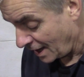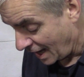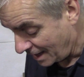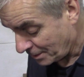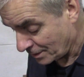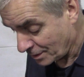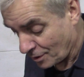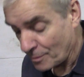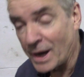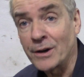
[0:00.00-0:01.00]
I'm going to
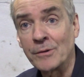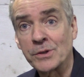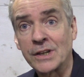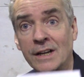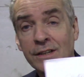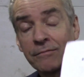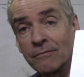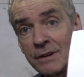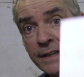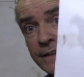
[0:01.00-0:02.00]
go back upstairs and
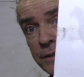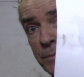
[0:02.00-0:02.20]
read this